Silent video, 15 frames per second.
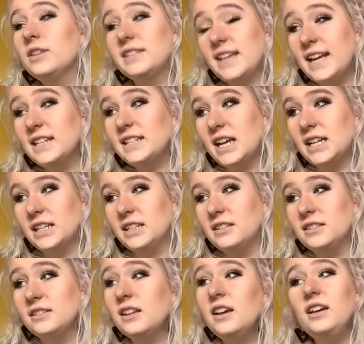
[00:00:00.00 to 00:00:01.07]
10
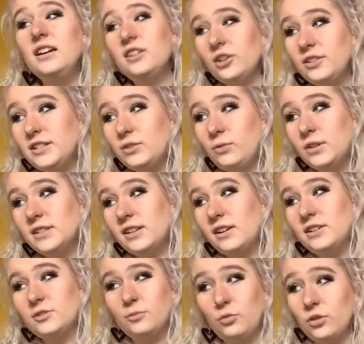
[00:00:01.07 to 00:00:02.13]
seconds, closing one's
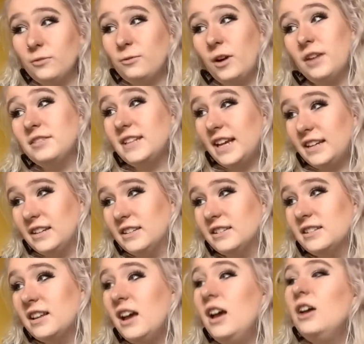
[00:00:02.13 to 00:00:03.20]
eyes for more than 5
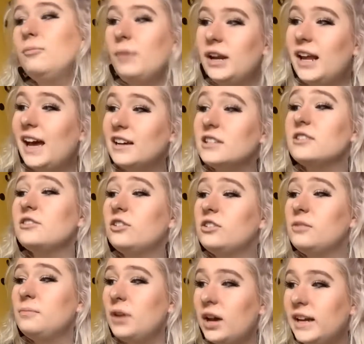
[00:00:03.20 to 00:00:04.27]
seconds, minor acts of non
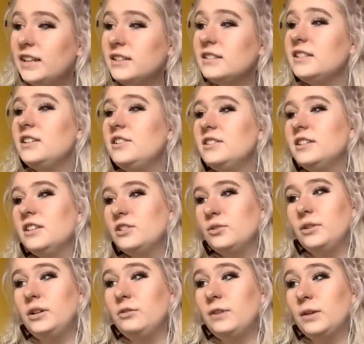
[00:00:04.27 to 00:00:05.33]
compliance, using the
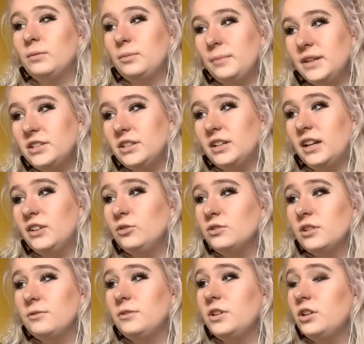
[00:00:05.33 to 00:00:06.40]
toilet without permission, and
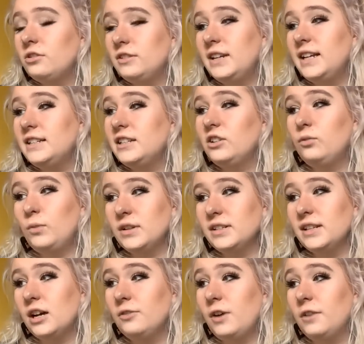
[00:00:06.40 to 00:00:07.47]
also for urinating on
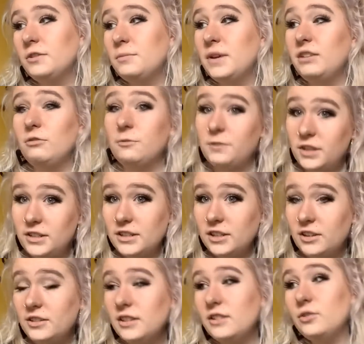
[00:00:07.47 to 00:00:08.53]
oneself after being refused to
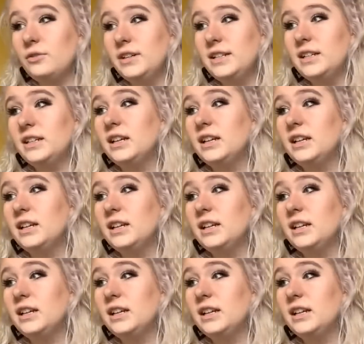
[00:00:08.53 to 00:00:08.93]
go to the toilet,